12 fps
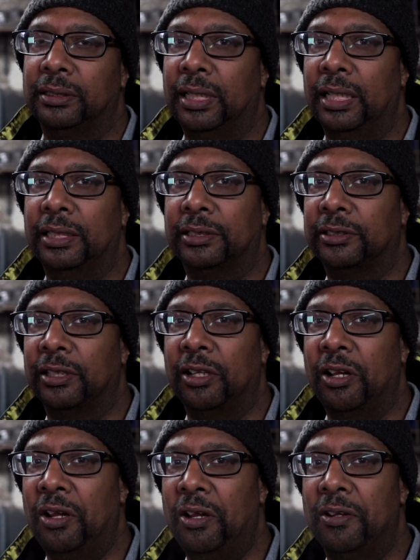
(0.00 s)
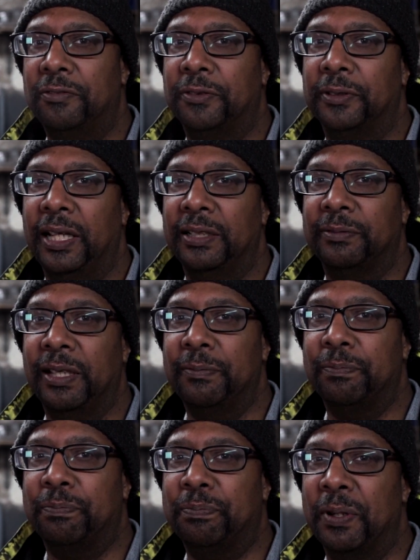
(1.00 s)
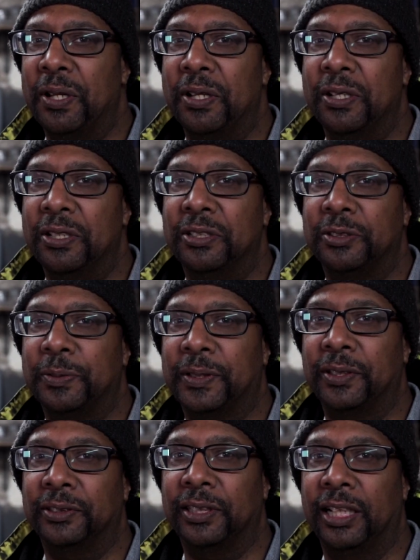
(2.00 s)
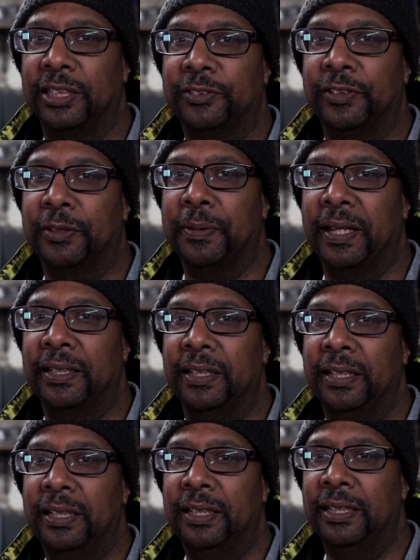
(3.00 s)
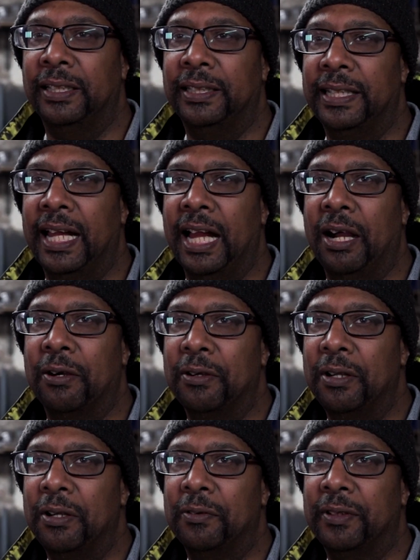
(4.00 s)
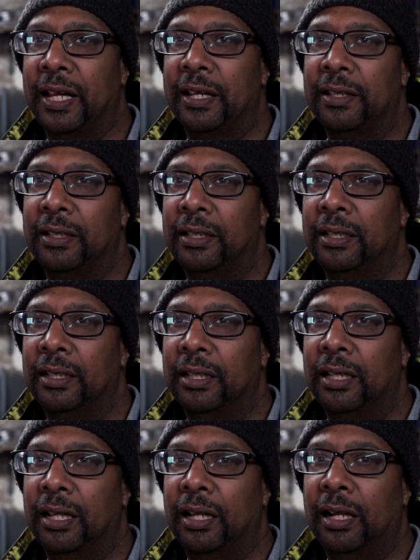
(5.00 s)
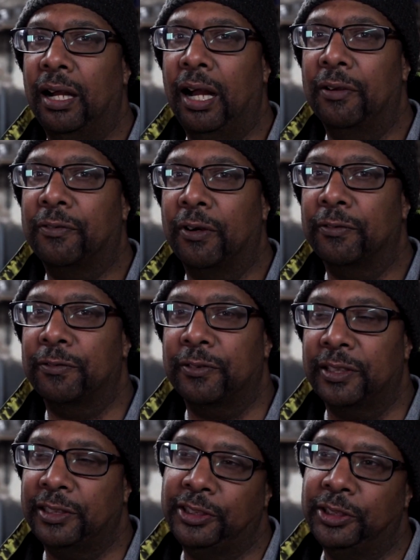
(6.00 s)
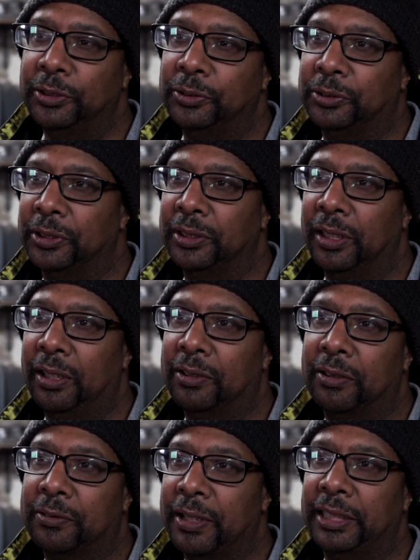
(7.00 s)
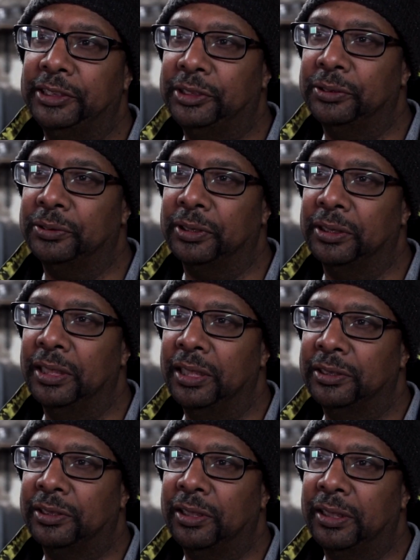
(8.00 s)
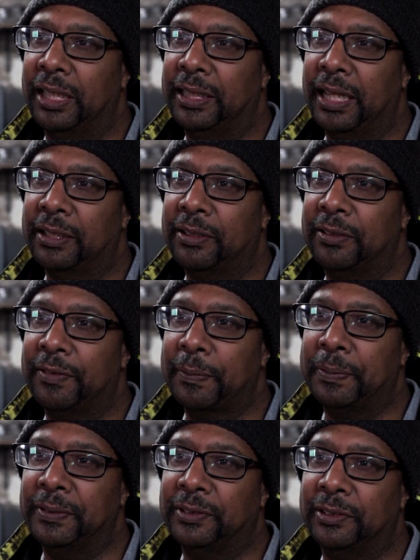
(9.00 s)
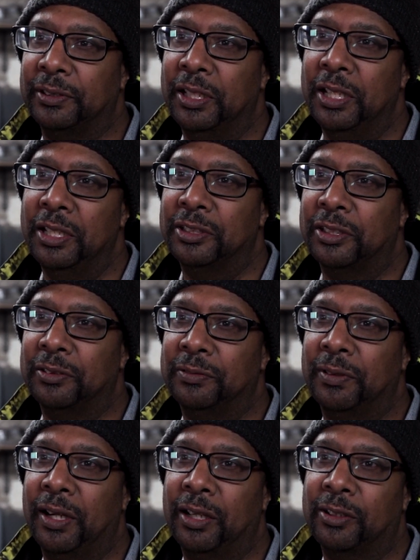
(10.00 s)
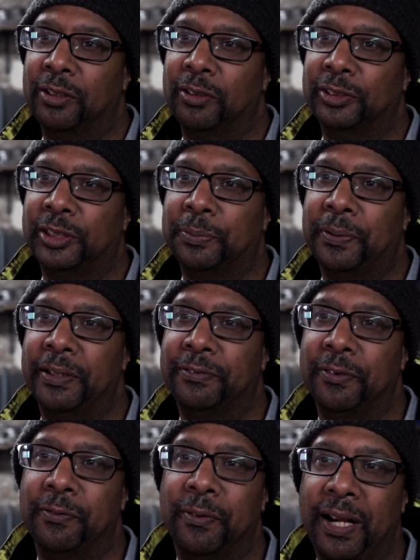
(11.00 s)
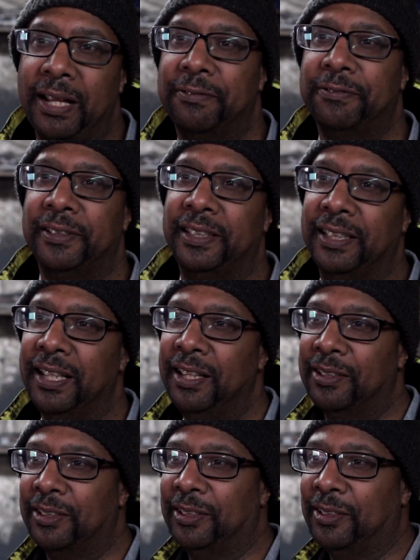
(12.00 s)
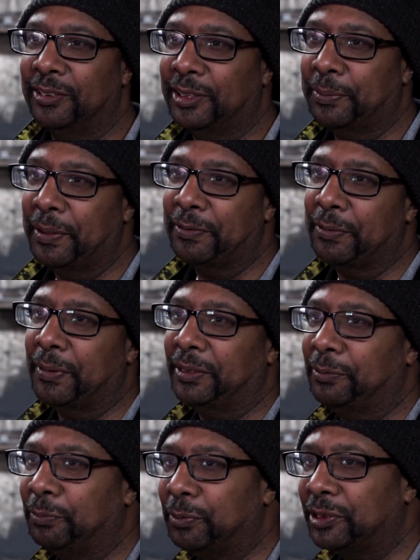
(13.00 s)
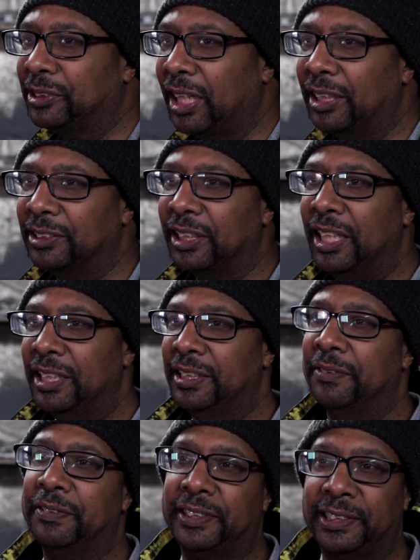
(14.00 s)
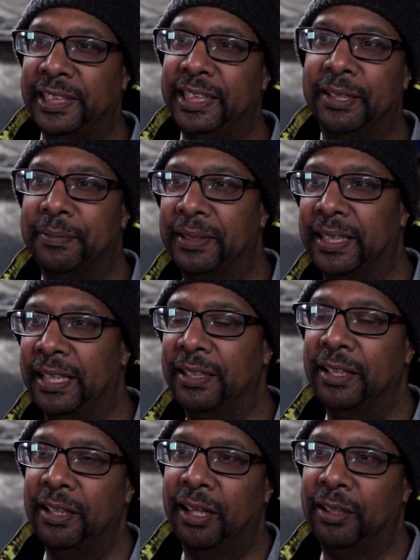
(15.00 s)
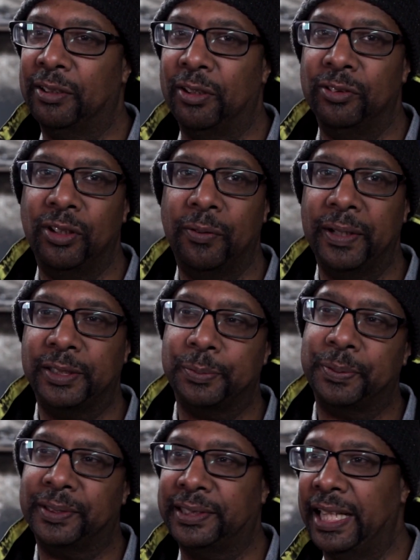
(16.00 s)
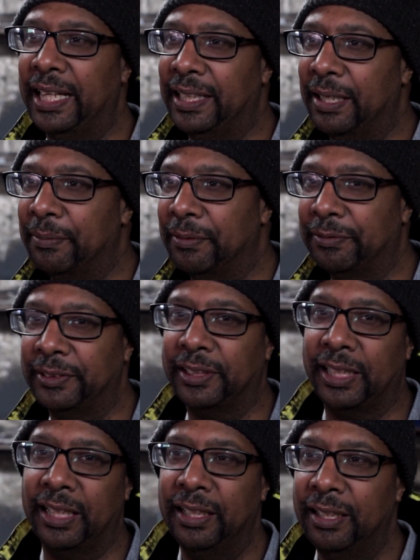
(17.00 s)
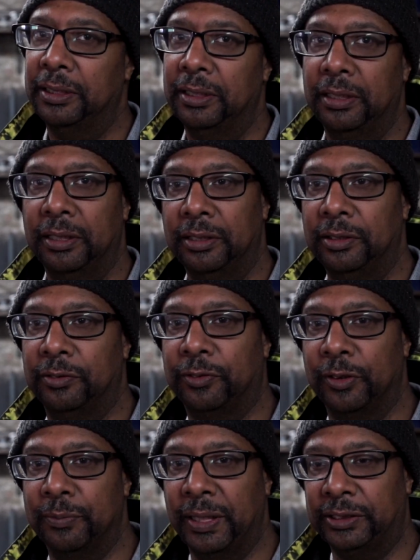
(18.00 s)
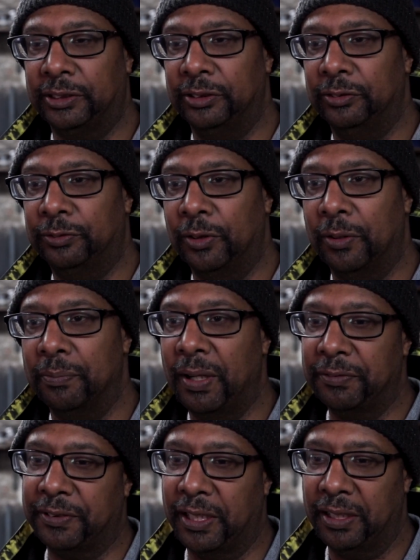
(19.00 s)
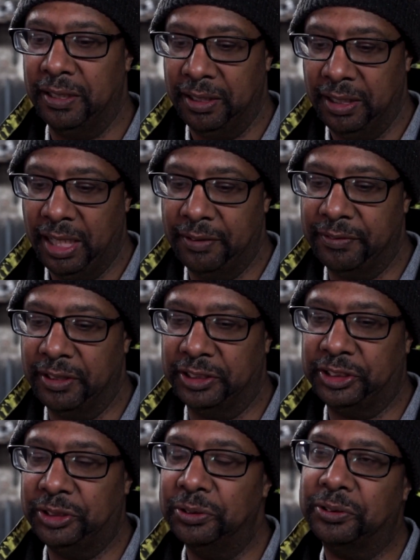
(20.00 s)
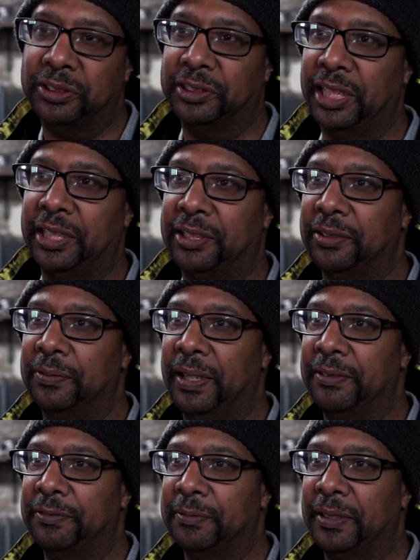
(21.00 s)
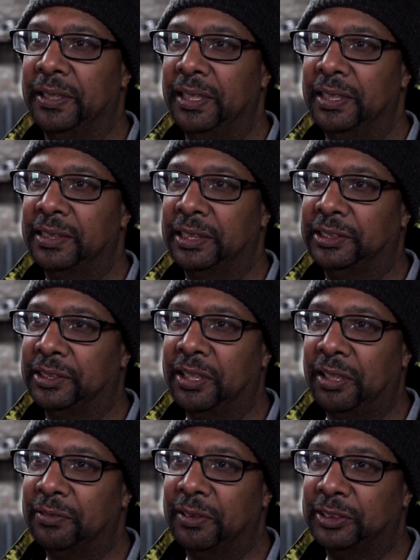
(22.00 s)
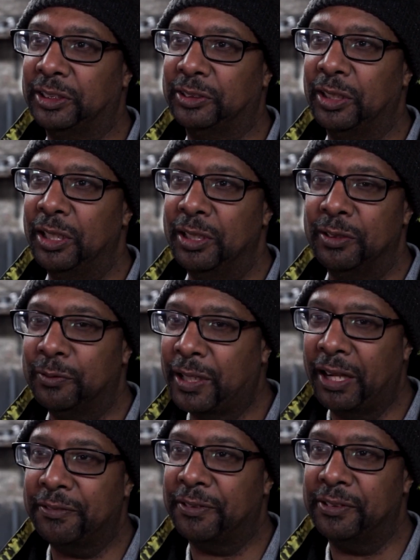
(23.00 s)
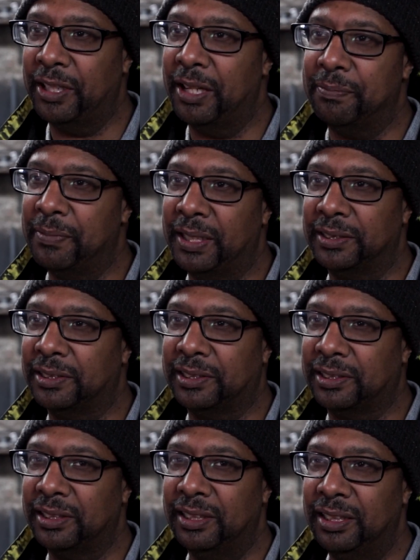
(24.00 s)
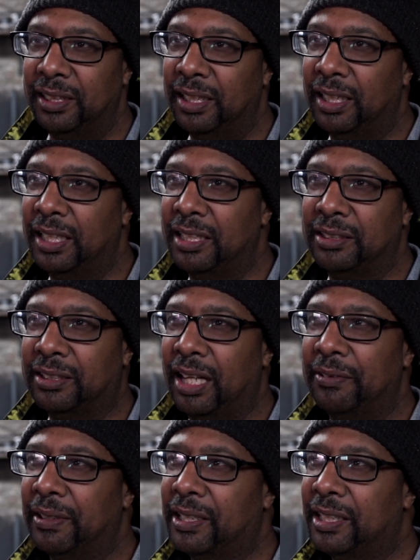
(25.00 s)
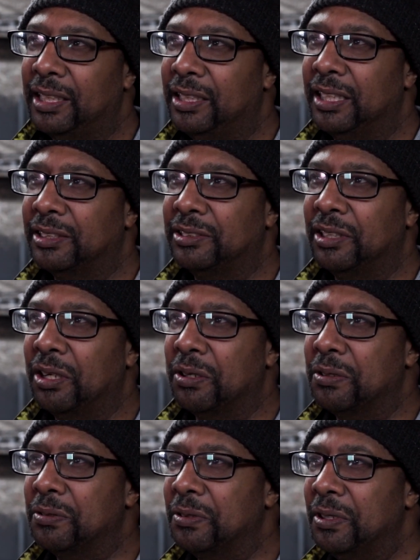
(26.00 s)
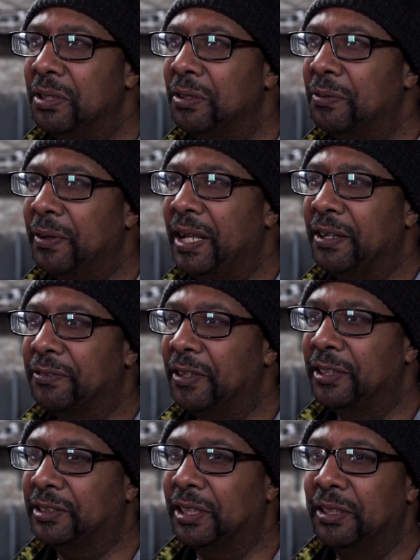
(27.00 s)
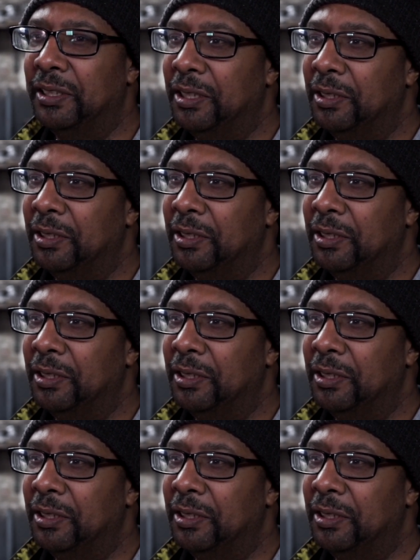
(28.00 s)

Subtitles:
That is hurtful, that burns, because I just think about it now that I've got children, I've got grandchildren, to know that that could have happened to I could have got separated from wifey, could have got separated from my sons, never see them again, and I've got nowhere to protect them and things like that. You imagine for a mother having her children taken away from her, that she can't work, she's carried for 9 months, and then directly there's no way of her to